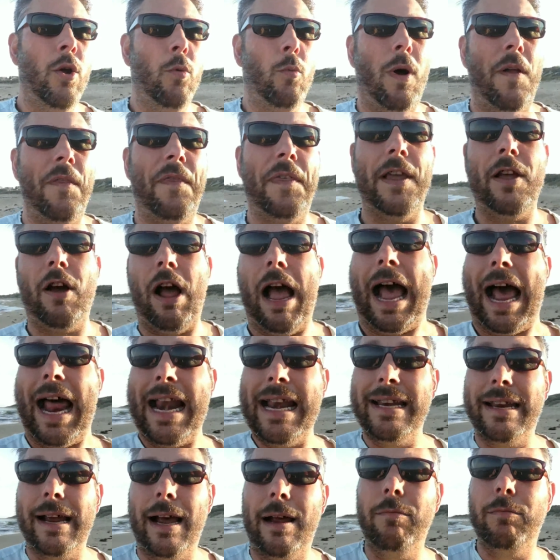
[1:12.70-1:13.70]
one thing I
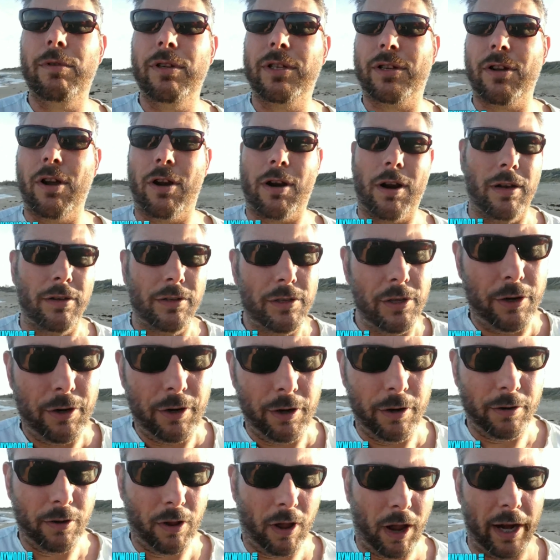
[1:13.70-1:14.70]
hadn't done was got
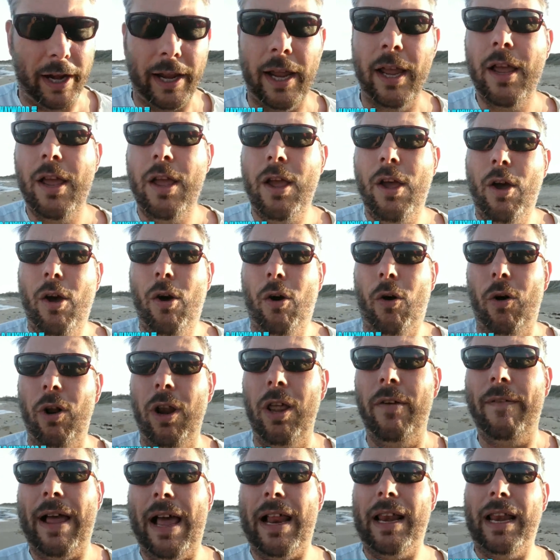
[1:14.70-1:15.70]
onto
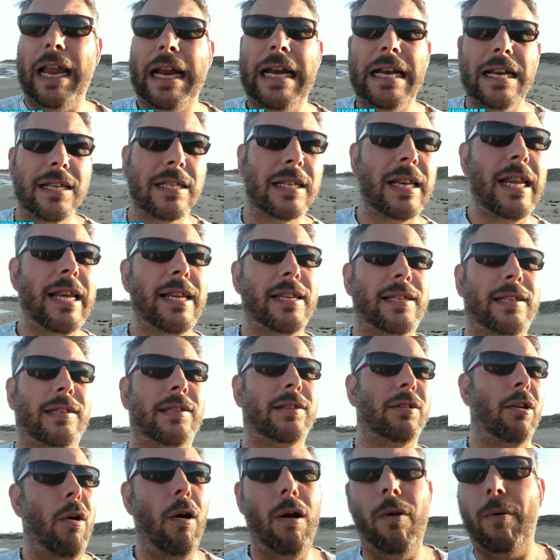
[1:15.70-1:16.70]
all of our leaders' lists.
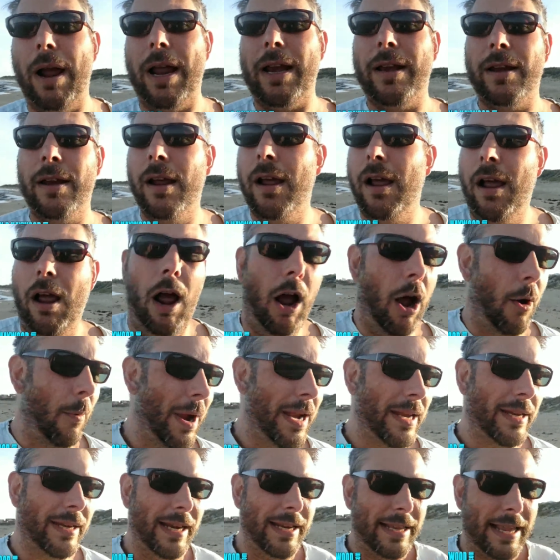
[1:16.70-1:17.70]
So I went
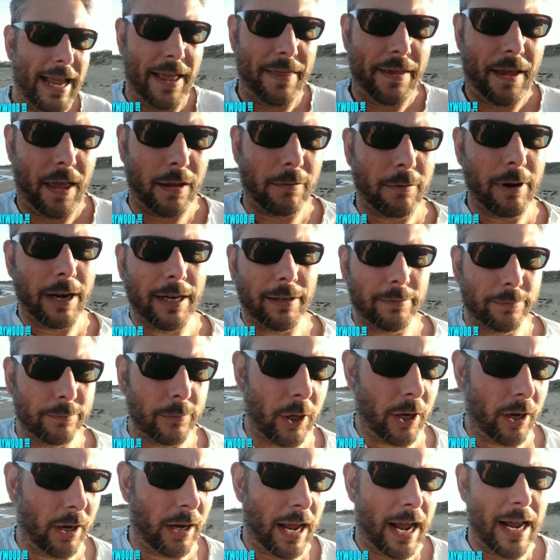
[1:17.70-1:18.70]
and did that the other week,
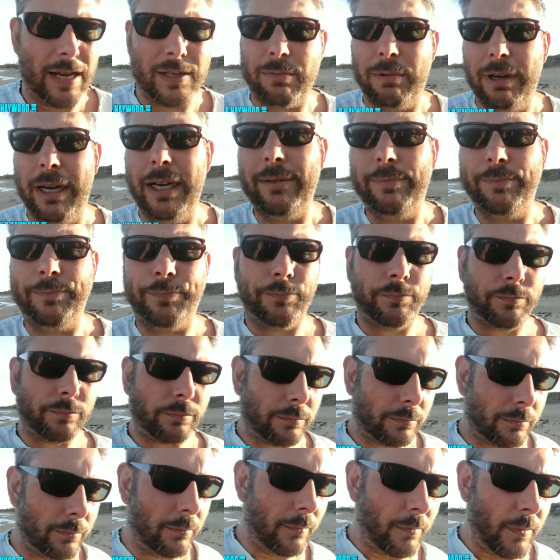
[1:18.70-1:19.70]
last week,
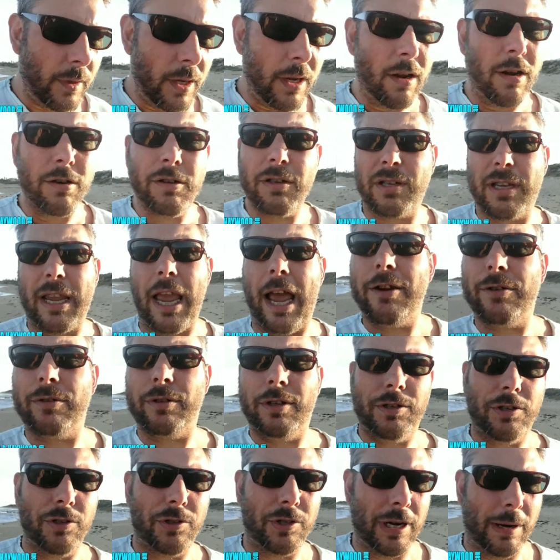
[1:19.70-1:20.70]
just
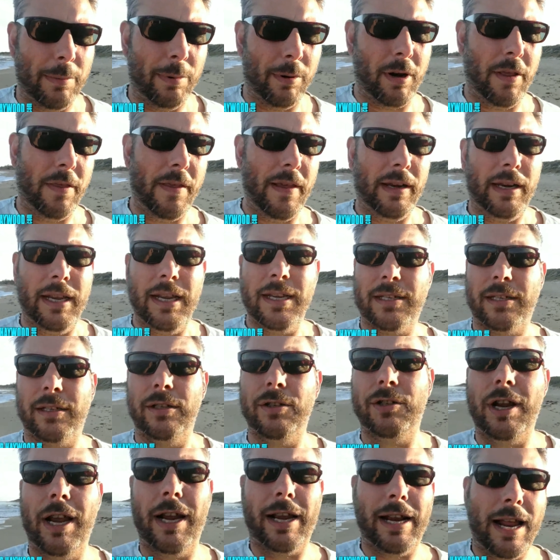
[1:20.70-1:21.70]
casually just jump onto their list
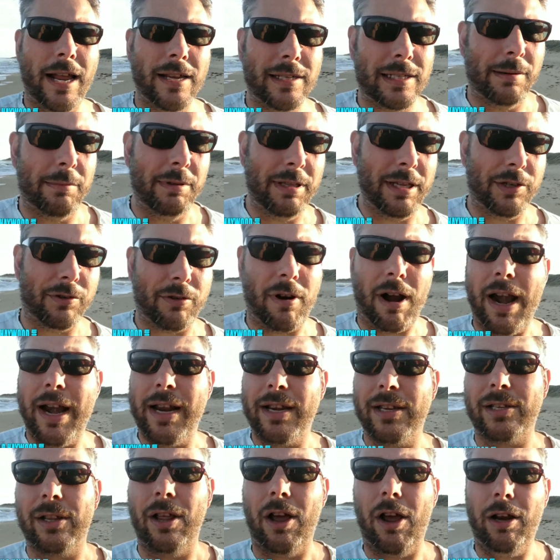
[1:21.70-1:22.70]
and checking out some of their
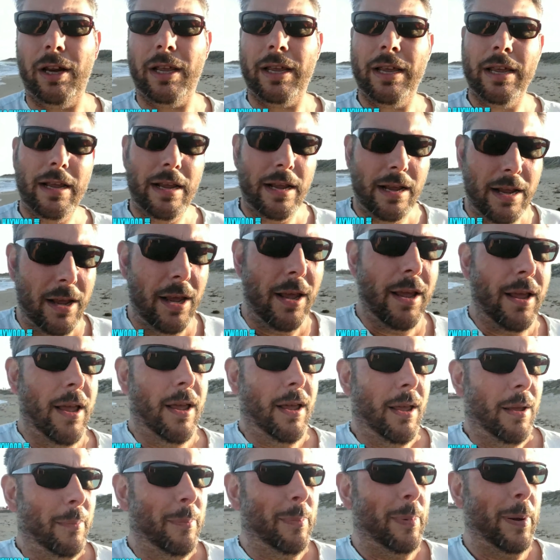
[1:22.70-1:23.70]
training slowly,
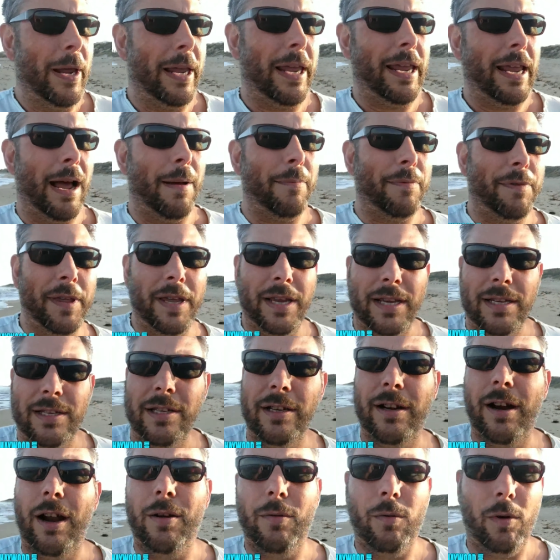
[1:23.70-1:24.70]
picking up things,
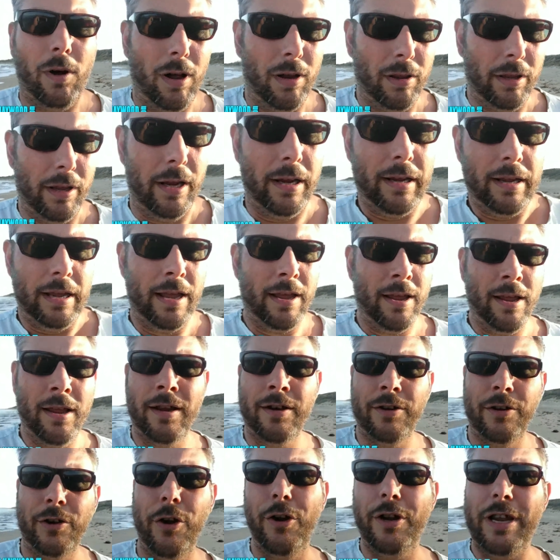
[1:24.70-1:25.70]
while the
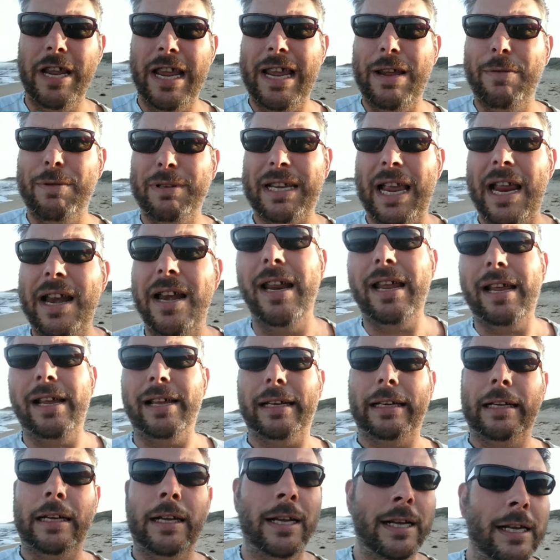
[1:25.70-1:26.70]
new year was ending
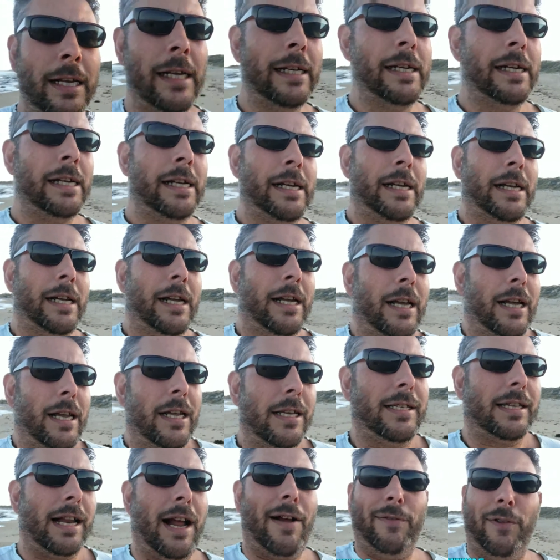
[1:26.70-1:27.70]
and
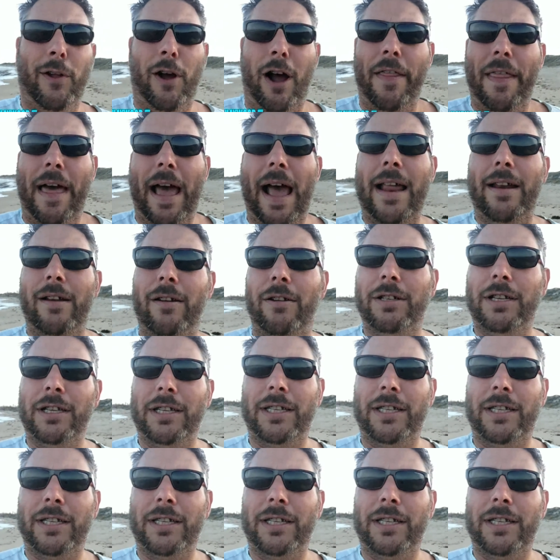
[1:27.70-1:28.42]
stuff like that. And